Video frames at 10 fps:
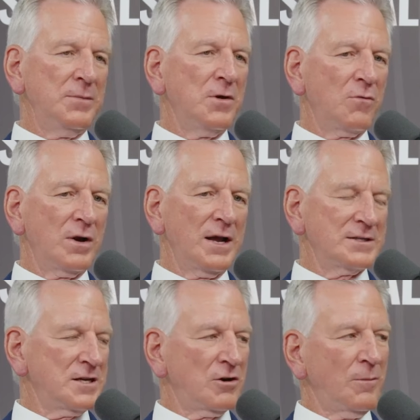People don't
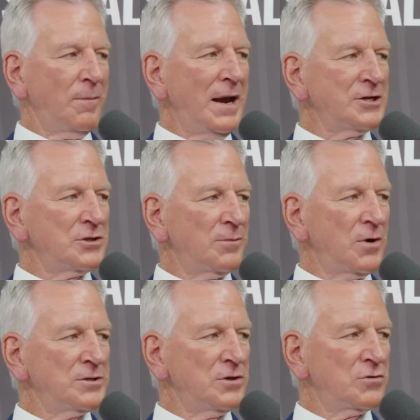realize how compassionate
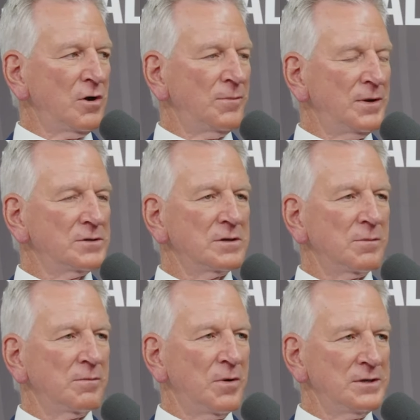President Trump is.
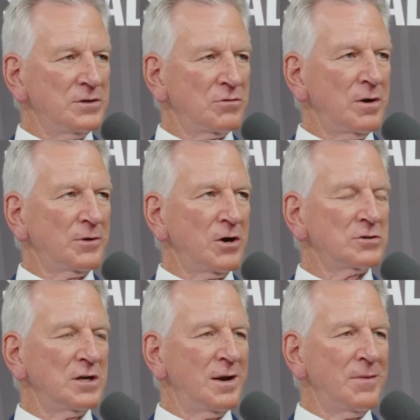President Trump
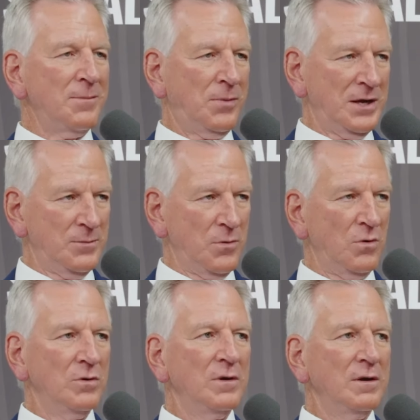cares a lot about
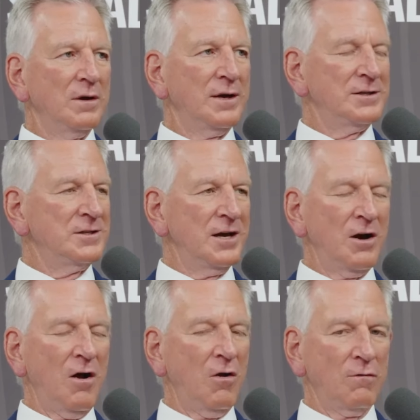people. He's
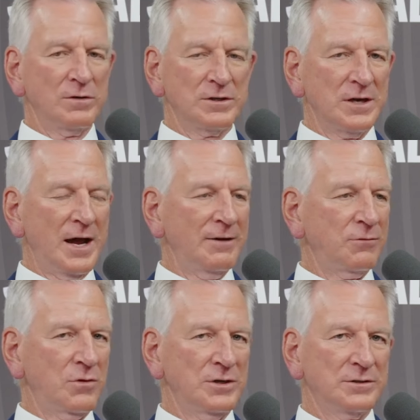done it all over his
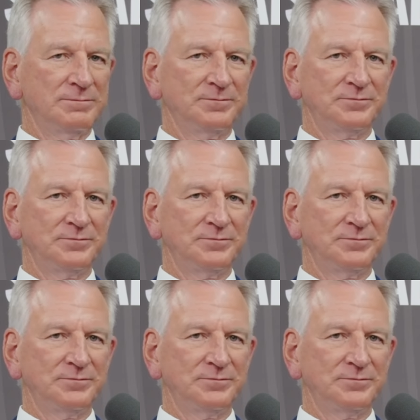life where